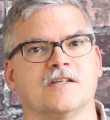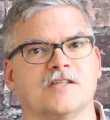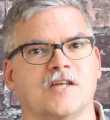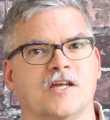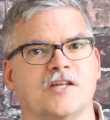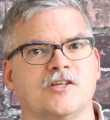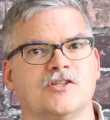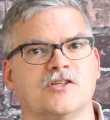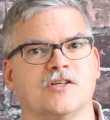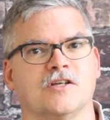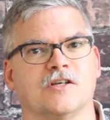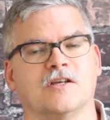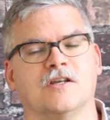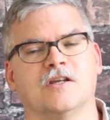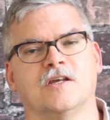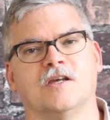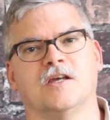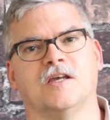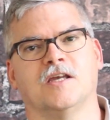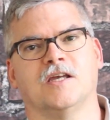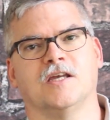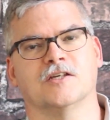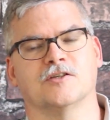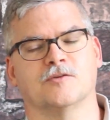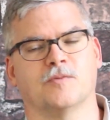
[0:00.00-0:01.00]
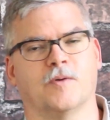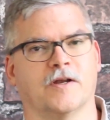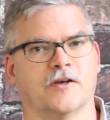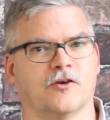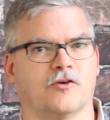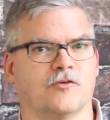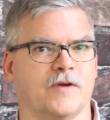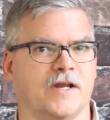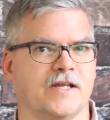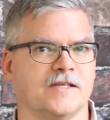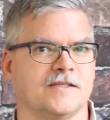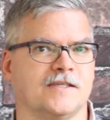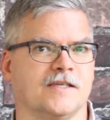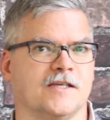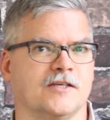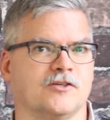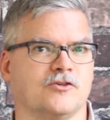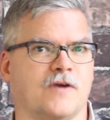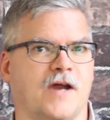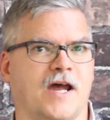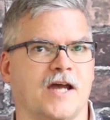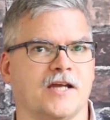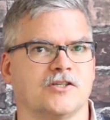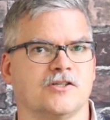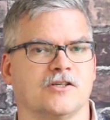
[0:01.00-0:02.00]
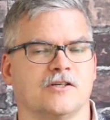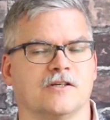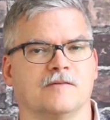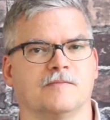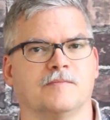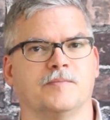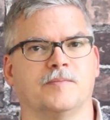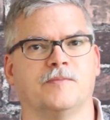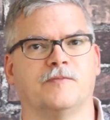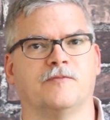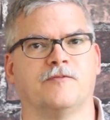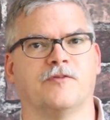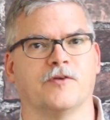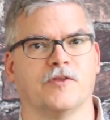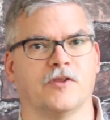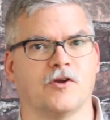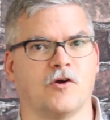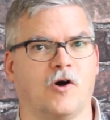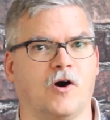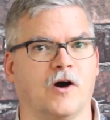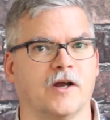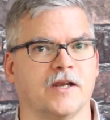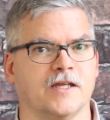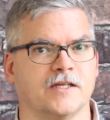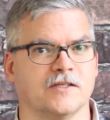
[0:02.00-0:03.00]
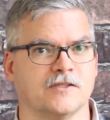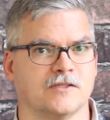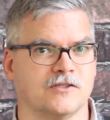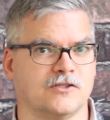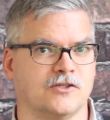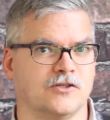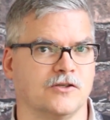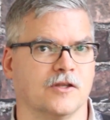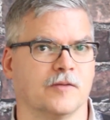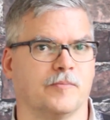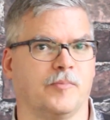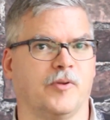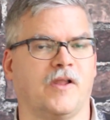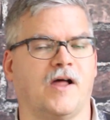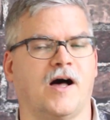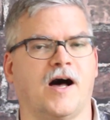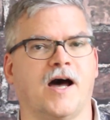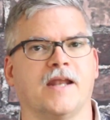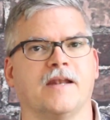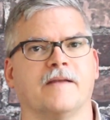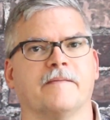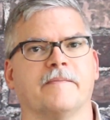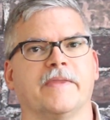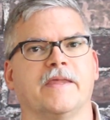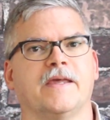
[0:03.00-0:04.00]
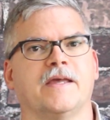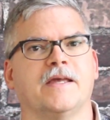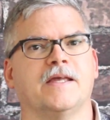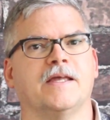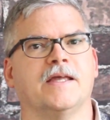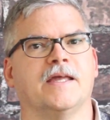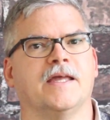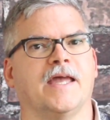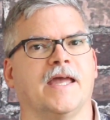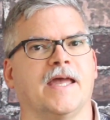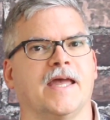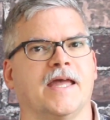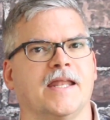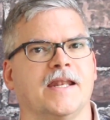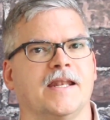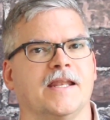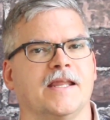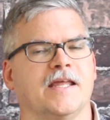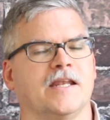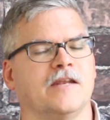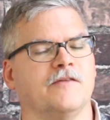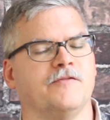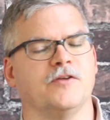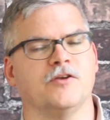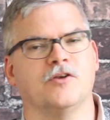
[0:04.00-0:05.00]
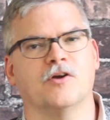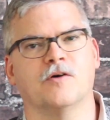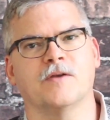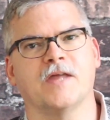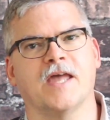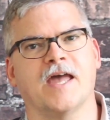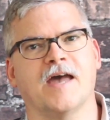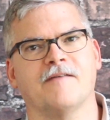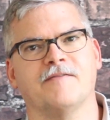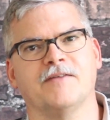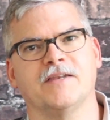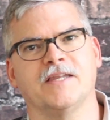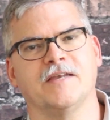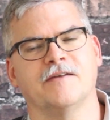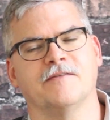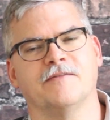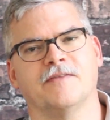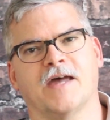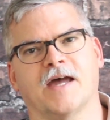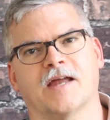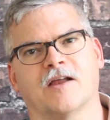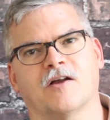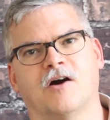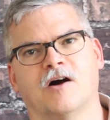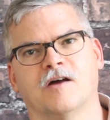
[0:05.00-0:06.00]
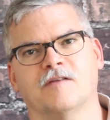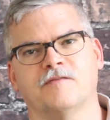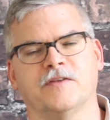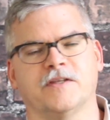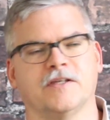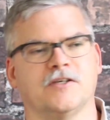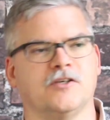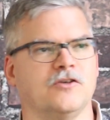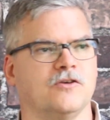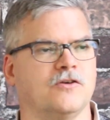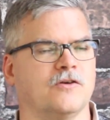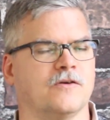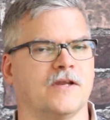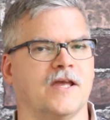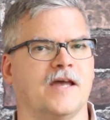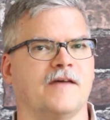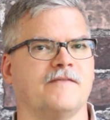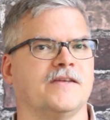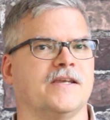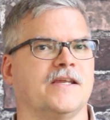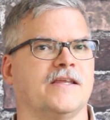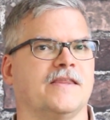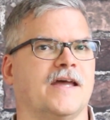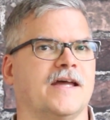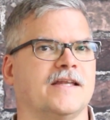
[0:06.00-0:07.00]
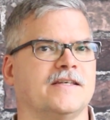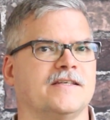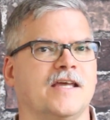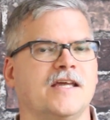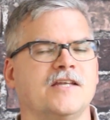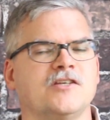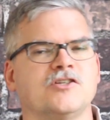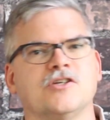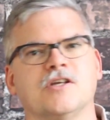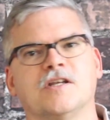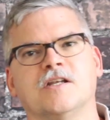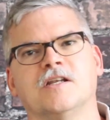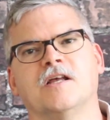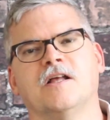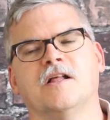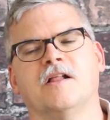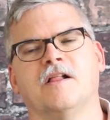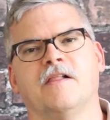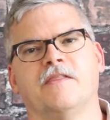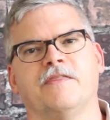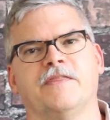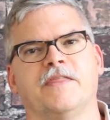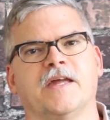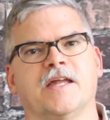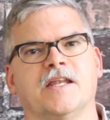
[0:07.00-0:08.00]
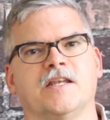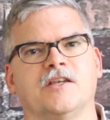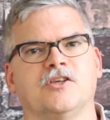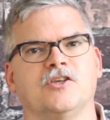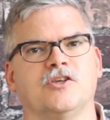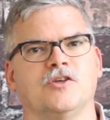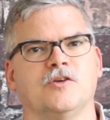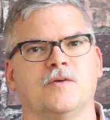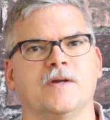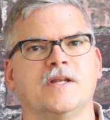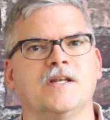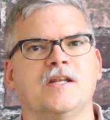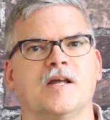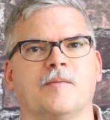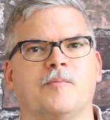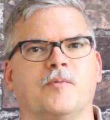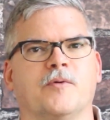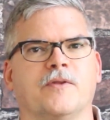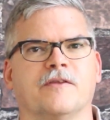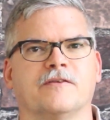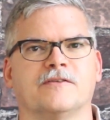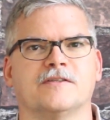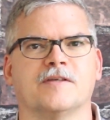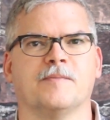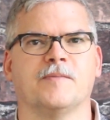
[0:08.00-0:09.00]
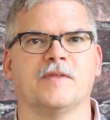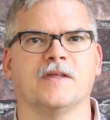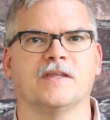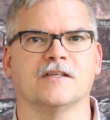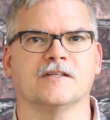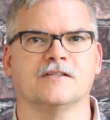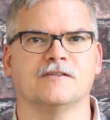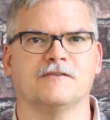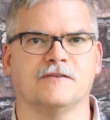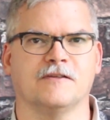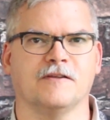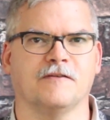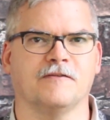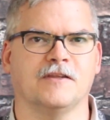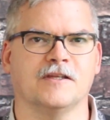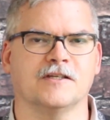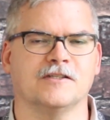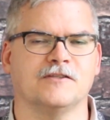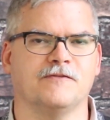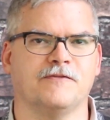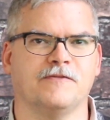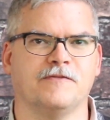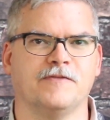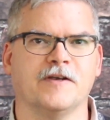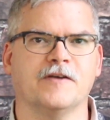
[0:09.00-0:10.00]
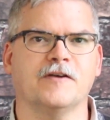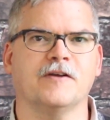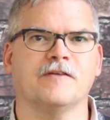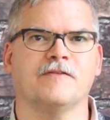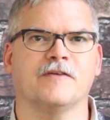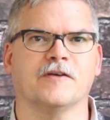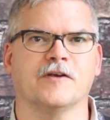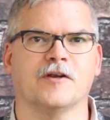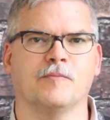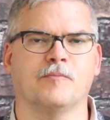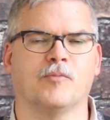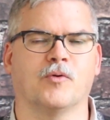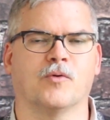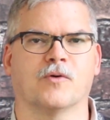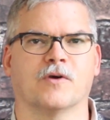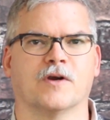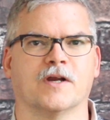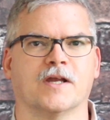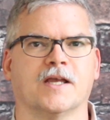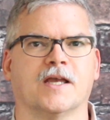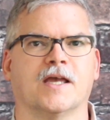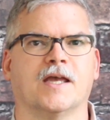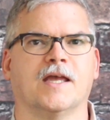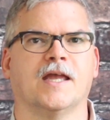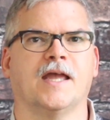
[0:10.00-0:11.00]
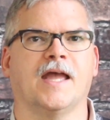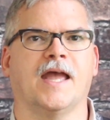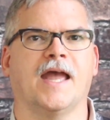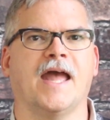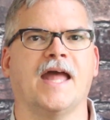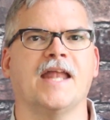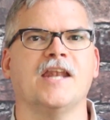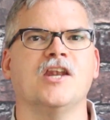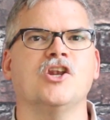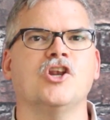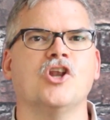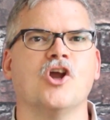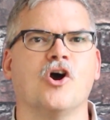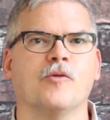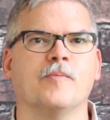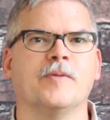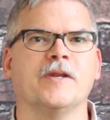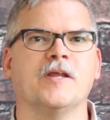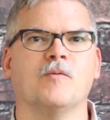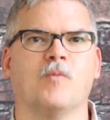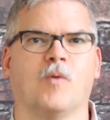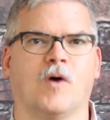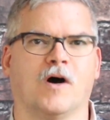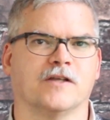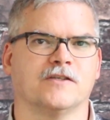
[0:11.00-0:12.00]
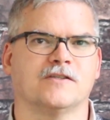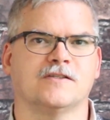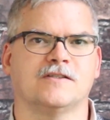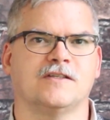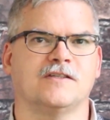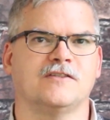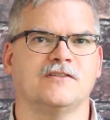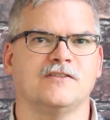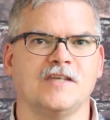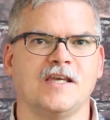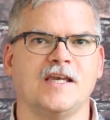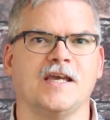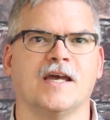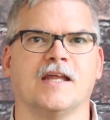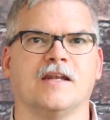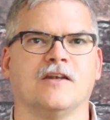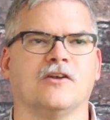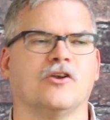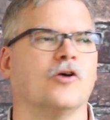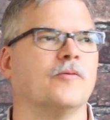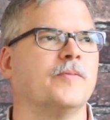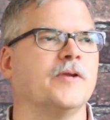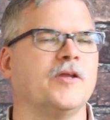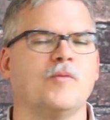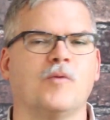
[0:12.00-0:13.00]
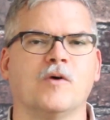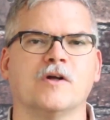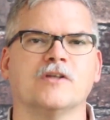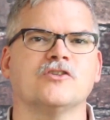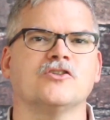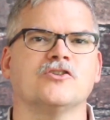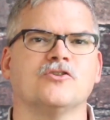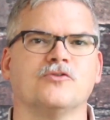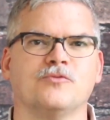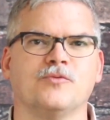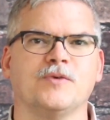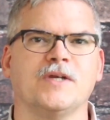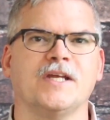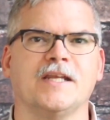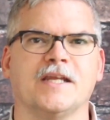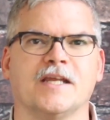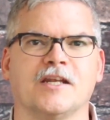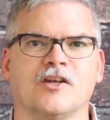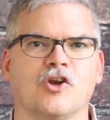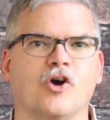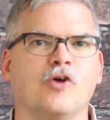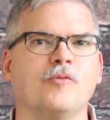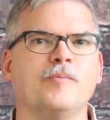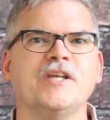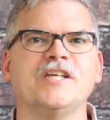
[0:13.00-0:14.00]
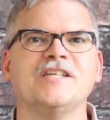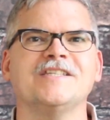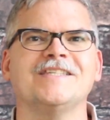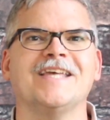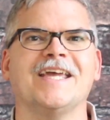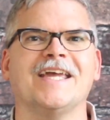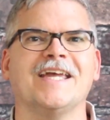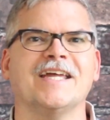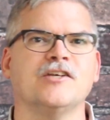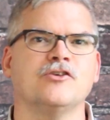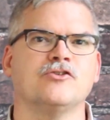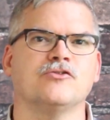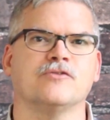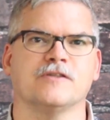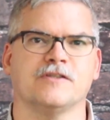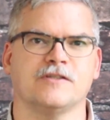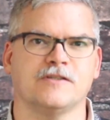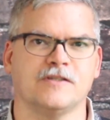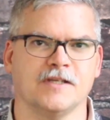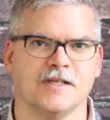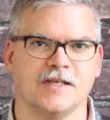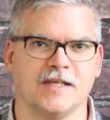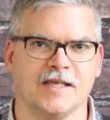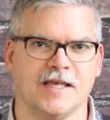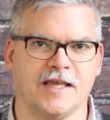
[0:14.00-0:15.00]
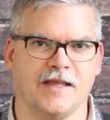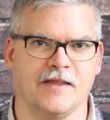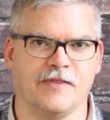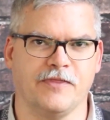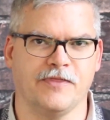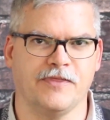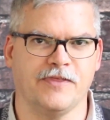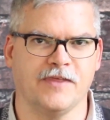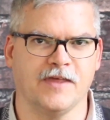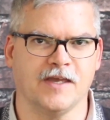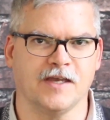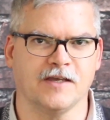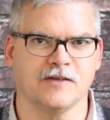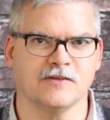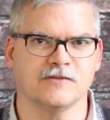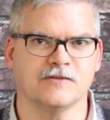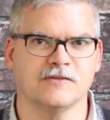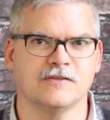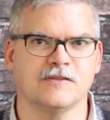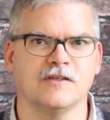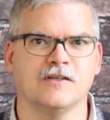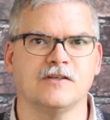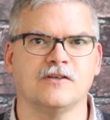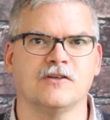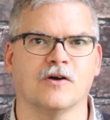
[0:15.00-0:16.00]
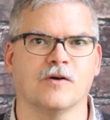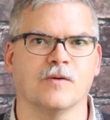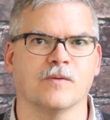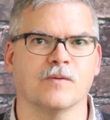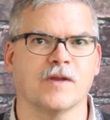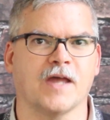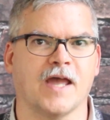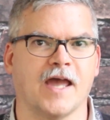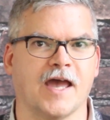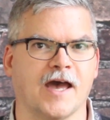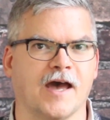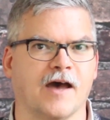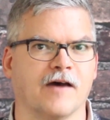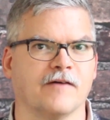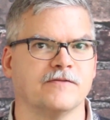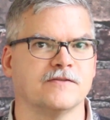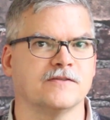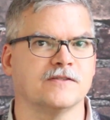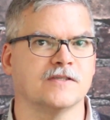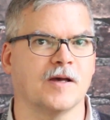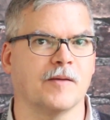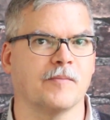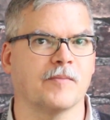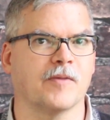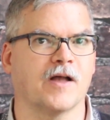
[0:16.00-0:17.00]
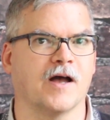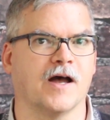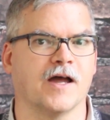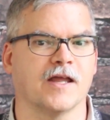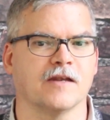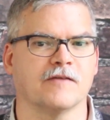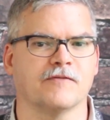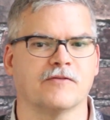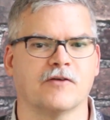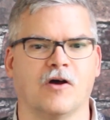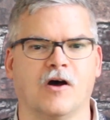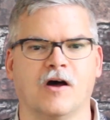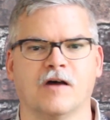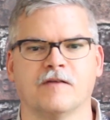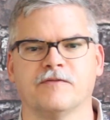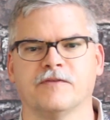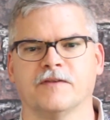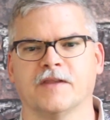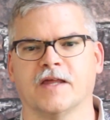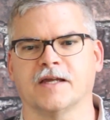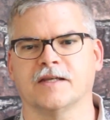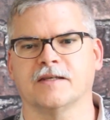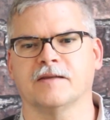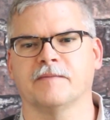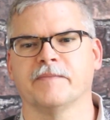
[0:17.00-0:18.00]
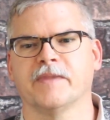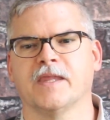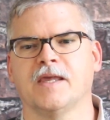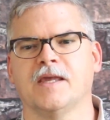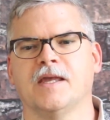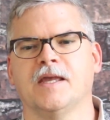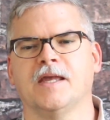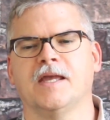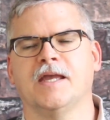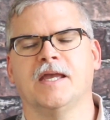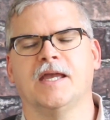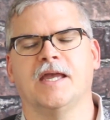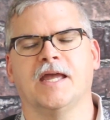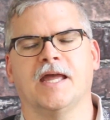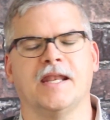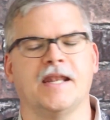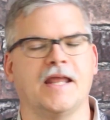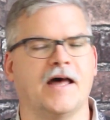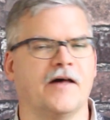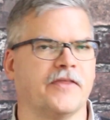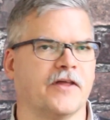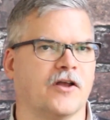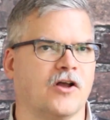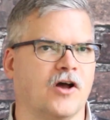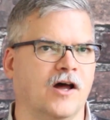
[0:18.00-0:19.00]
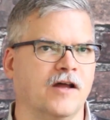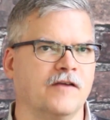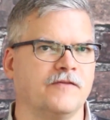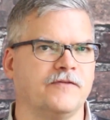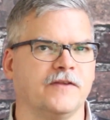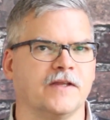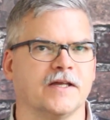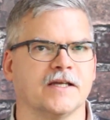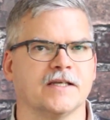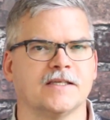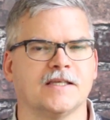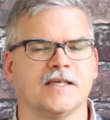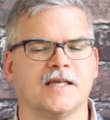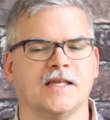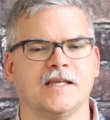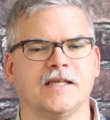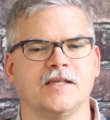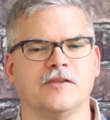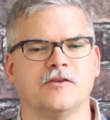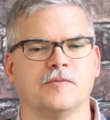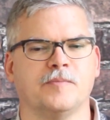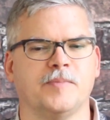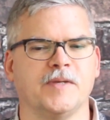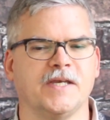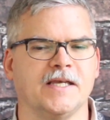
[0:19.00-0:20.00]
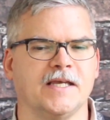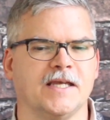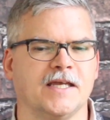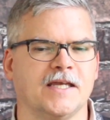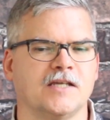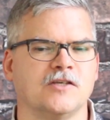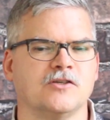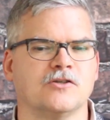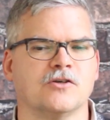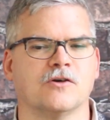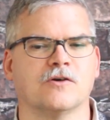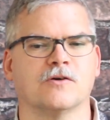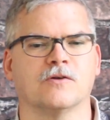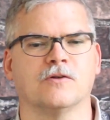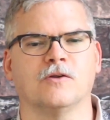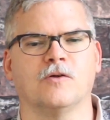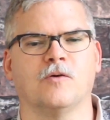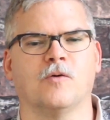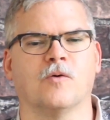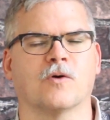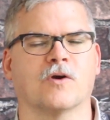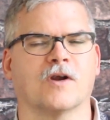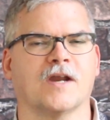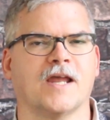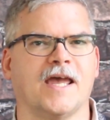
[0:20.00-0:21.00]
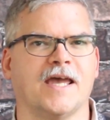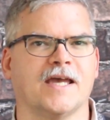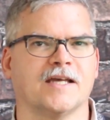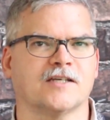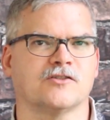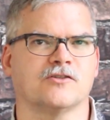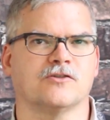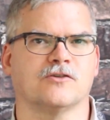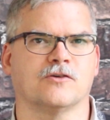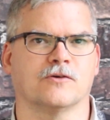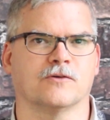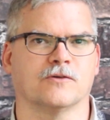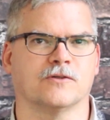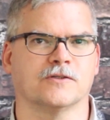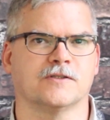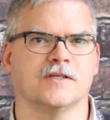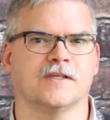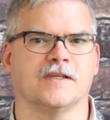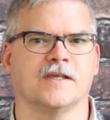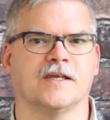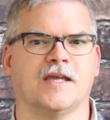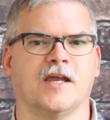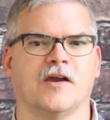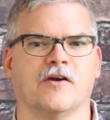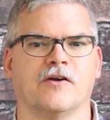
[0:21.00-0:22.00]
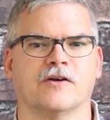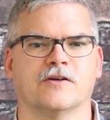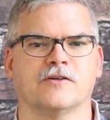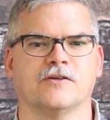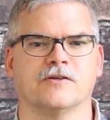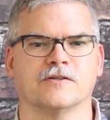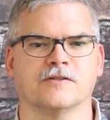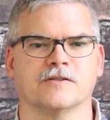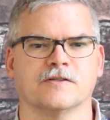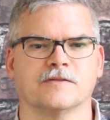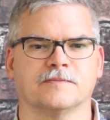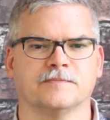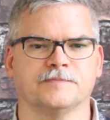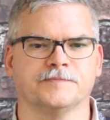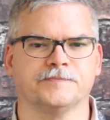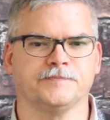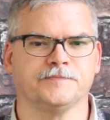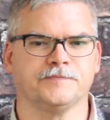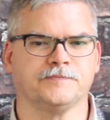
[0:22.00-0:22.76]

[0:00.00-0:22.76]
the tension is what creates the attraction for the audience to the plot. And, and if you don't have any of that conflict, you don't have any of that tension, then you end up with something that's, that's very, very boring, and nobody wants to see it. Nobody wants to read it. Nobody's interested in things that don't have some kind of conflict. And now the conflict can either be internal or external to the characters.